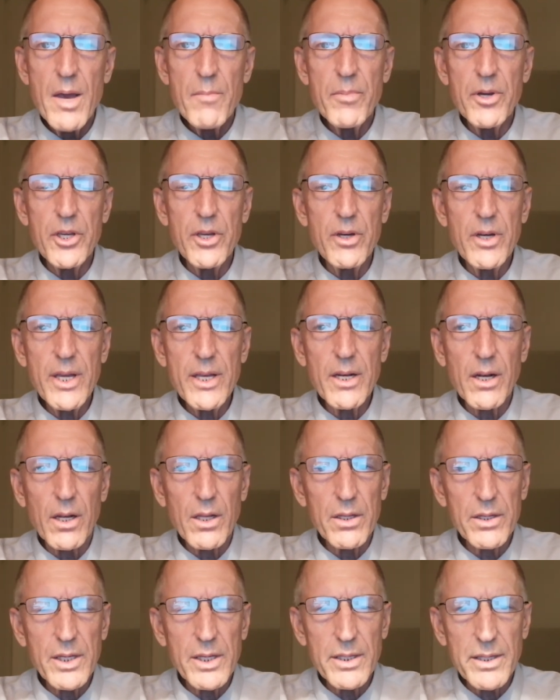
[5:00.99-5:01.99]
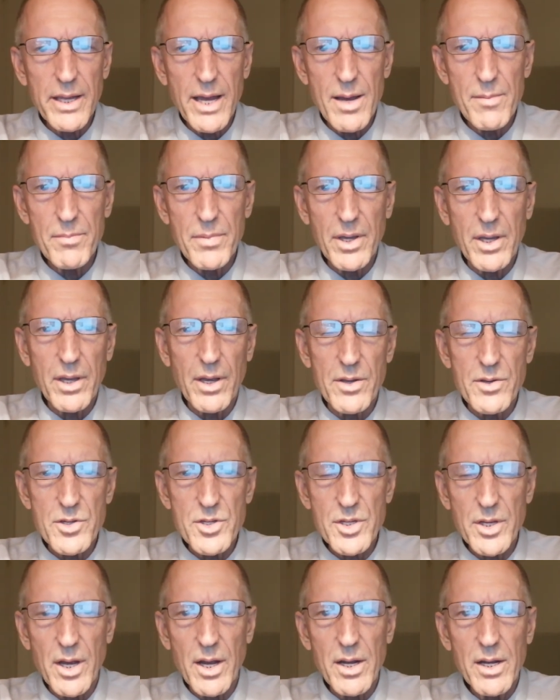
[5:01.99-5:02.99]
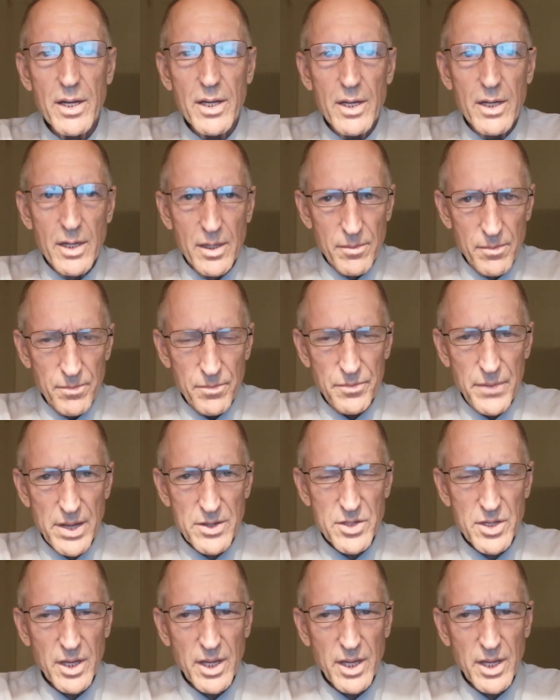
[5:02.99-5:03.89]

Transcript: But you need to look at that because that's the